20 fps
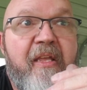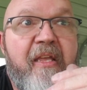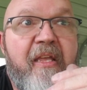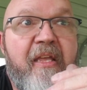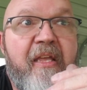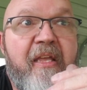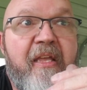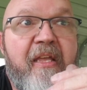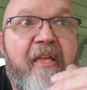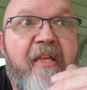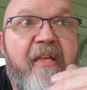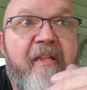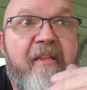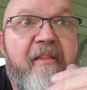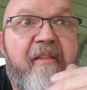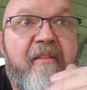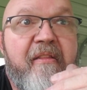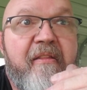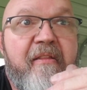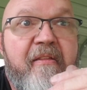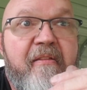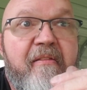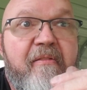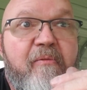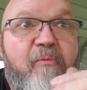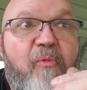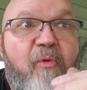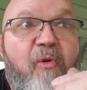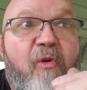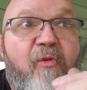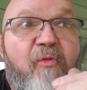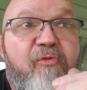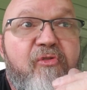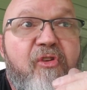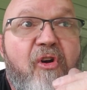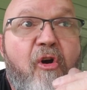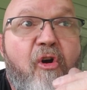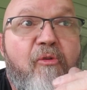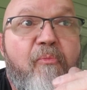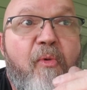And we'll
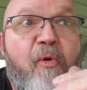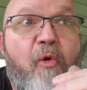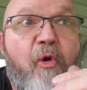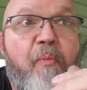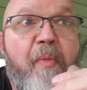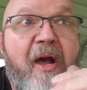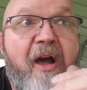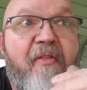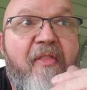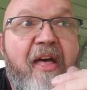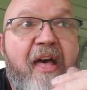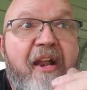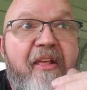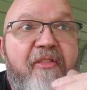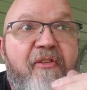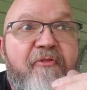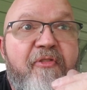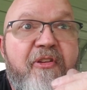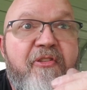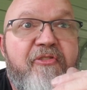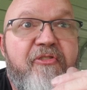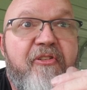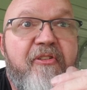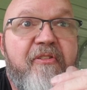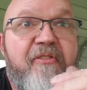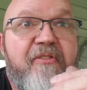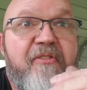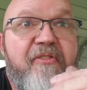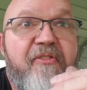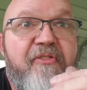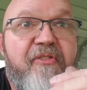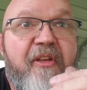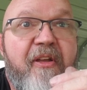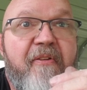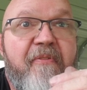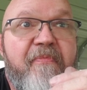talk more about that in the future. So